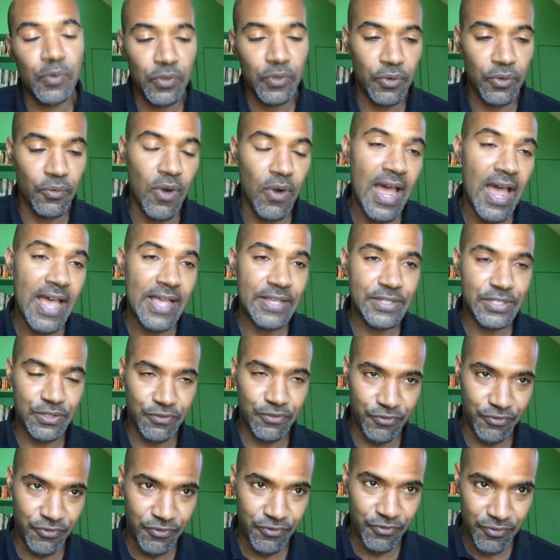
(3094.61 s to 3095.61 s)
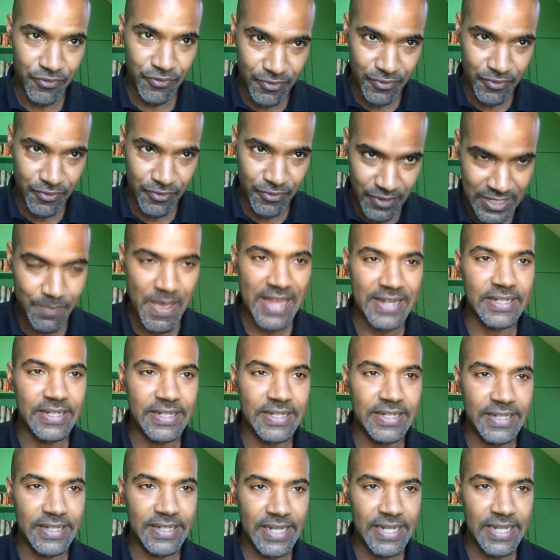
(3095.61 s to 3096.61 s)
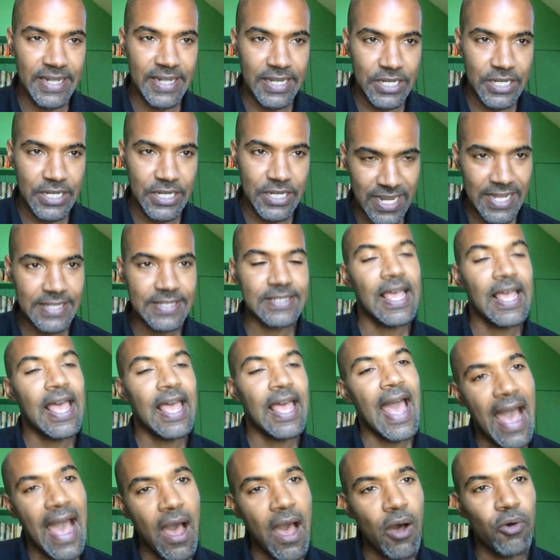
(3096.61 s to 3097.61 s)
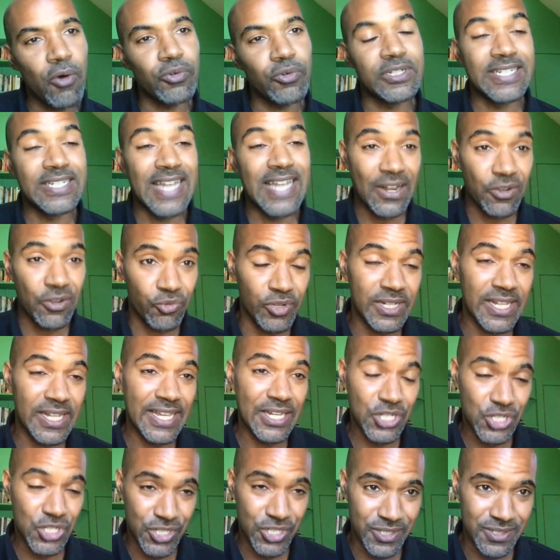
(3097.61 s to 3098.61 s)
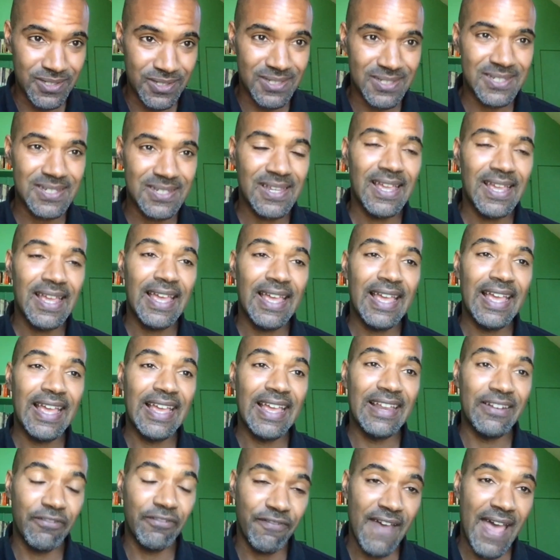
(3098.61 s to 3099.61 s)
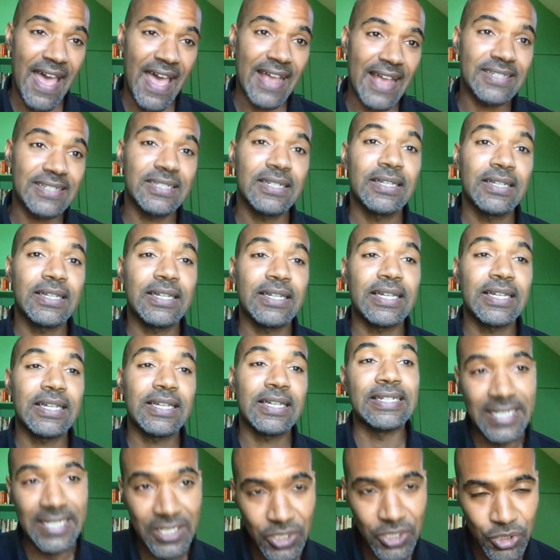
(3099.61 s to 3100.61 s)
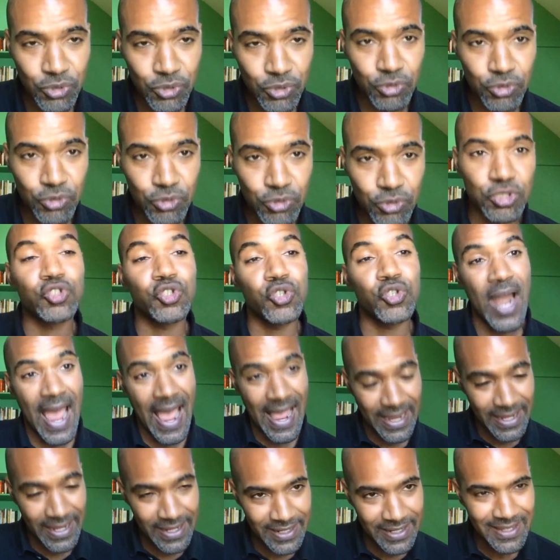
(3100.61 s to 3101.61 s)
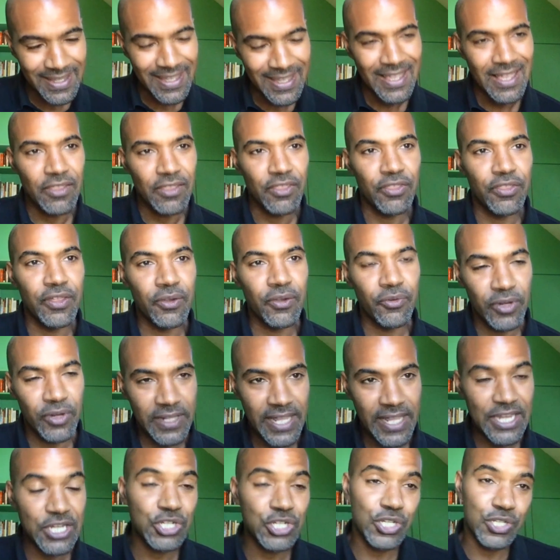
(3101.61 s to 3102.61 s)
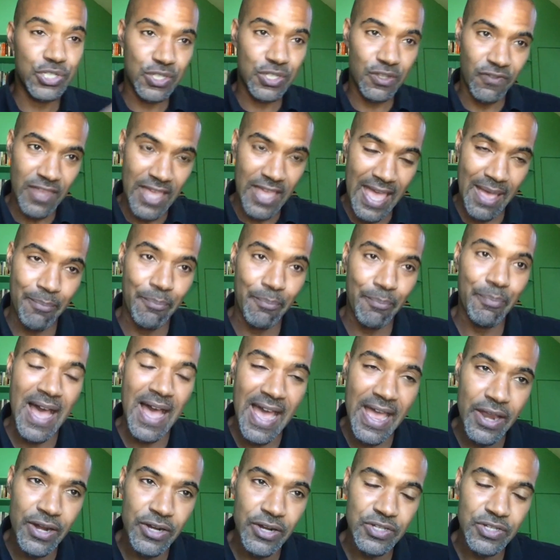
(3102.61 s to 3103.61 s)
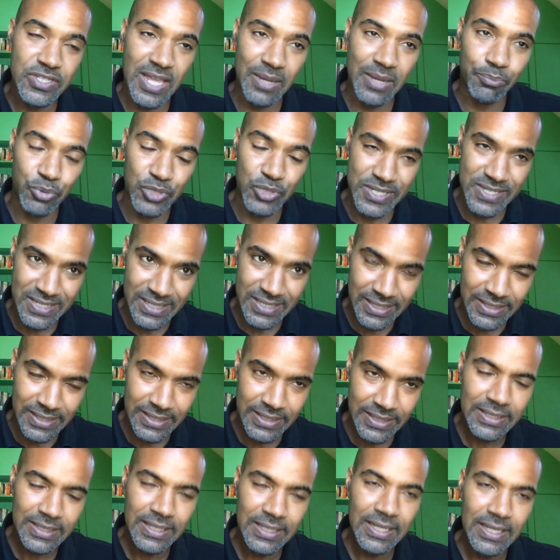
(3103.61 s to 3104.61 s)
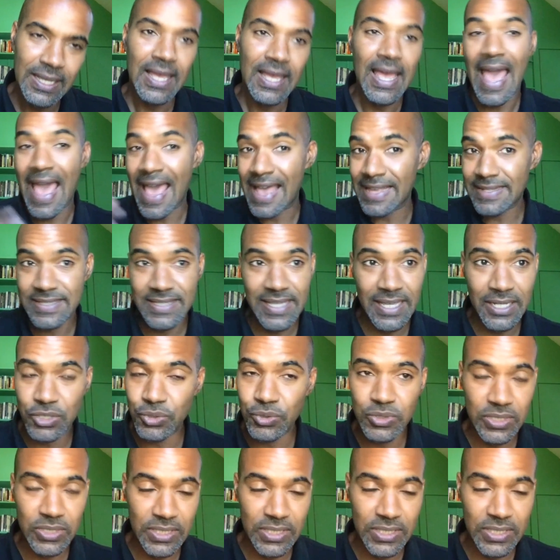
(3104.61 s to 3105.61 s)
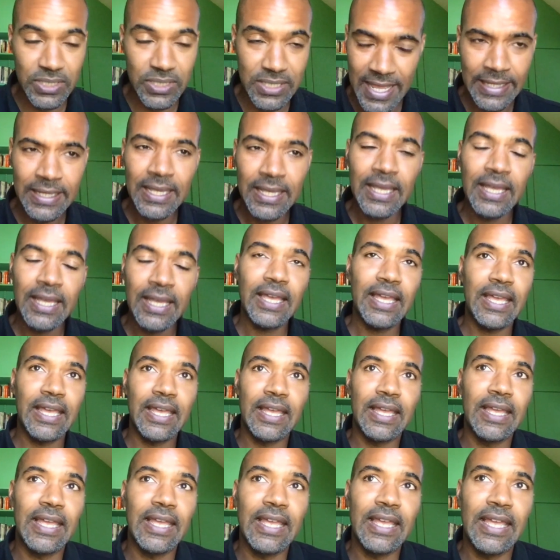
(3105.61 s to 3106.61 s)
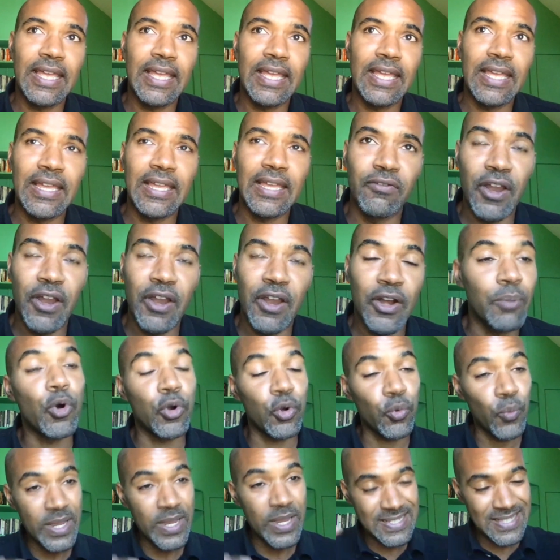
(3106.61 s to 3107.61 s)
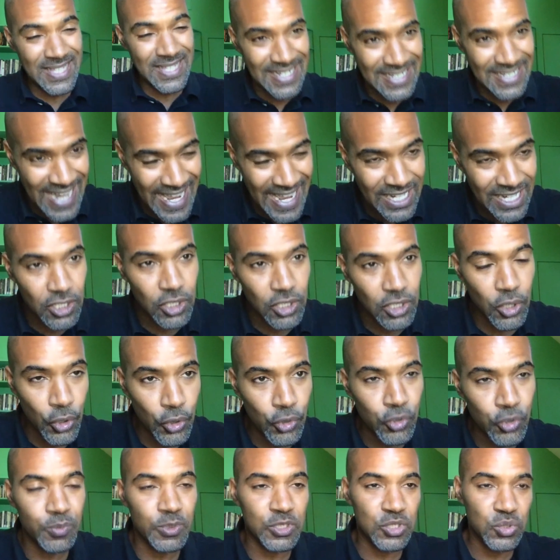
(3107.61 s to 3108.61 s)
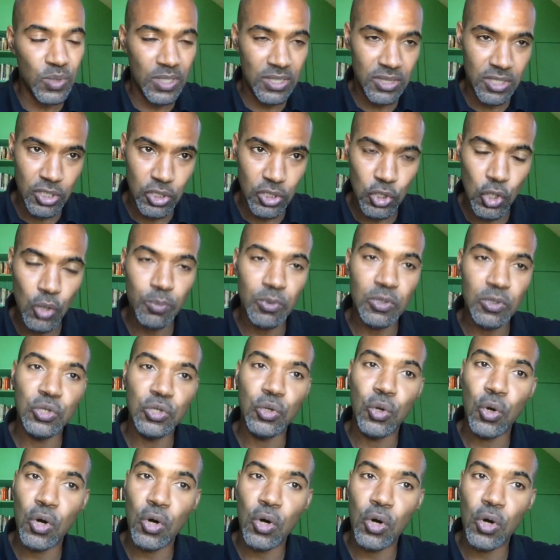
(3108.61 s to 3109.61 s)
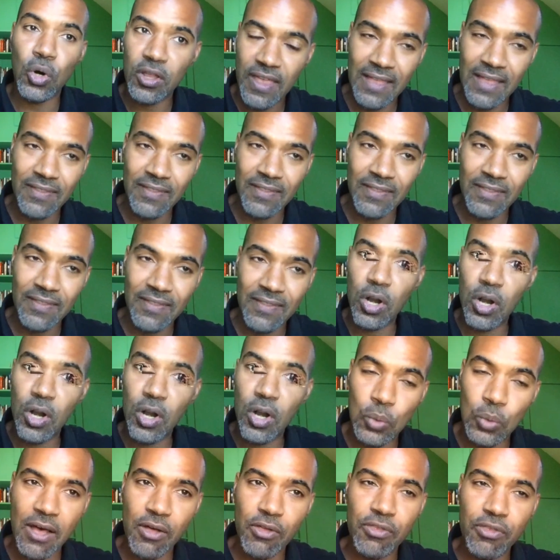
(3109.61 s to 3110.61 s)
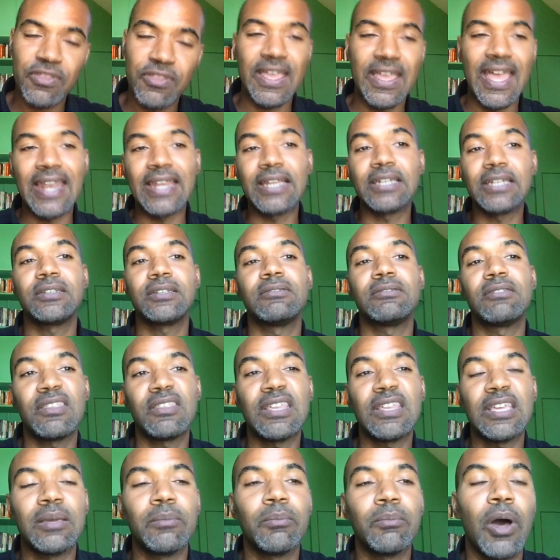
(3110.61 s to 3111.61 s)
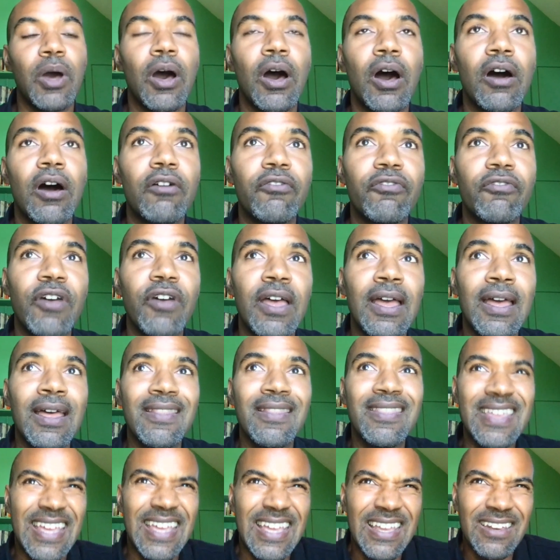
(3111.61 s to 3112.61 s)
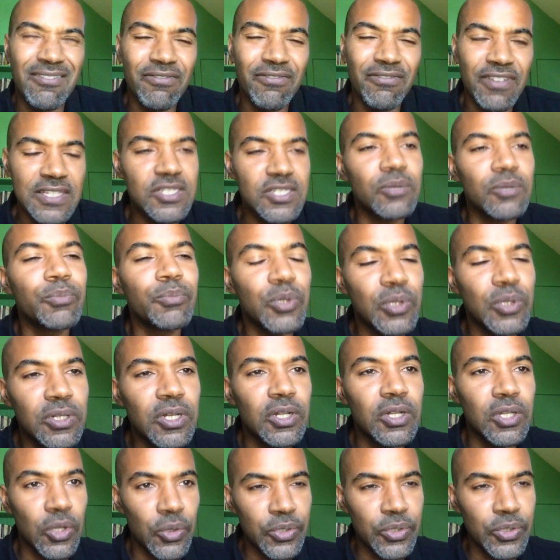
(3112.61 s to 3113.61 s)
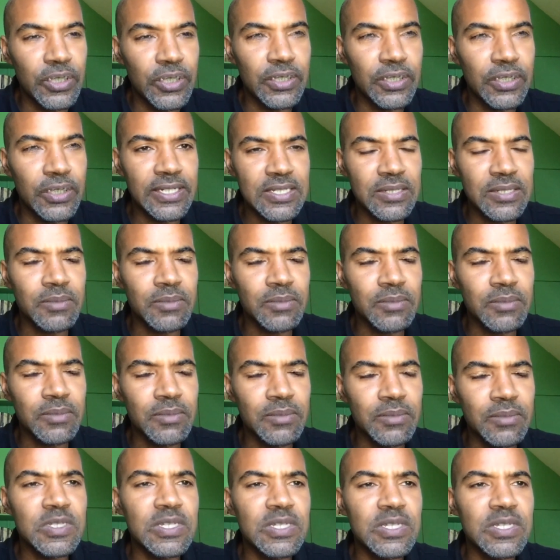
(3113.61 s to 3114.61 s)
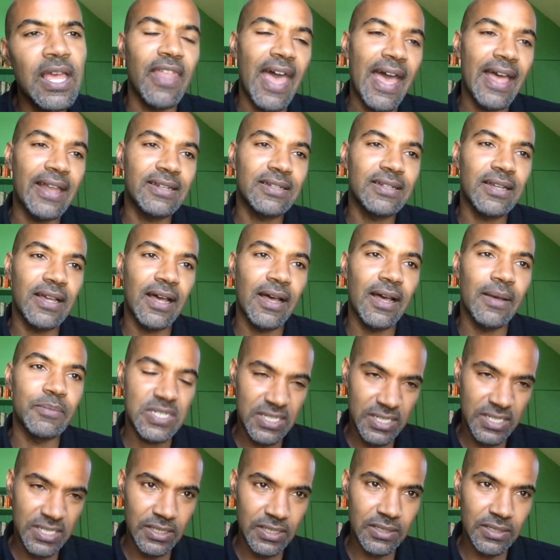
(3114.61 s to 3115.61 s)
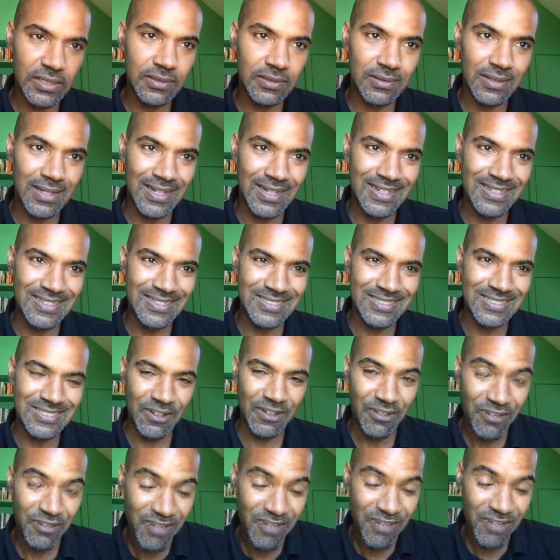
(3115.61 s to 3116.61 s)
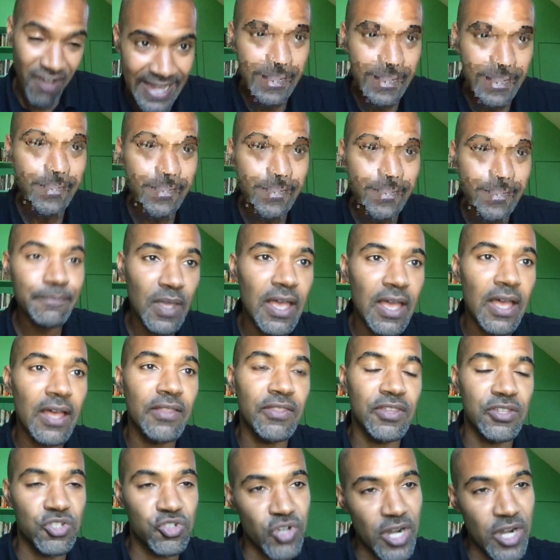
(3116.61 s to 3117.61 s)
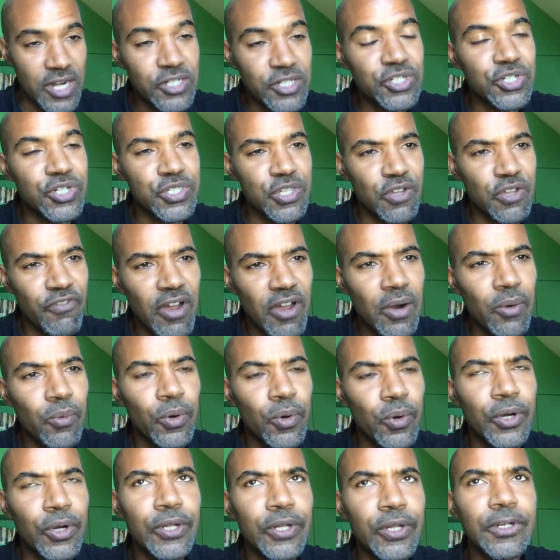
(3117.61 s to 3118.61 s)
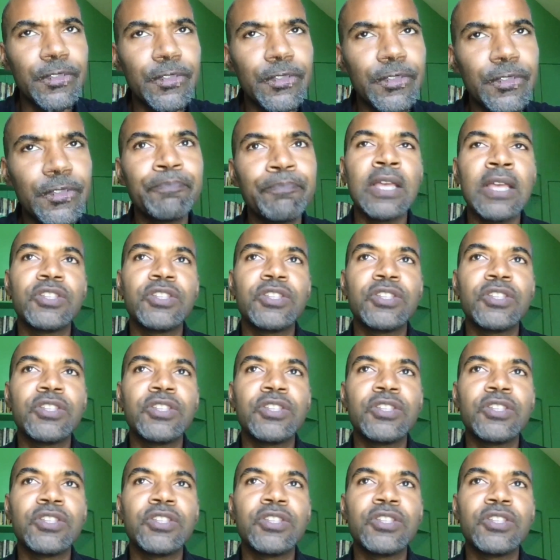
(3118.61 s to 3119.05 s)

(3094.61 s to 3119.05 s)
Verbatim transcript: the rise of independent nation states, how debt relations, in fact, continue to track the relations of the empires that preceded as they do today in very important ways the debt load between the global north and the global south getting to the theme of the invisible colonialisms that um, still uh, define uh, the structures of our world.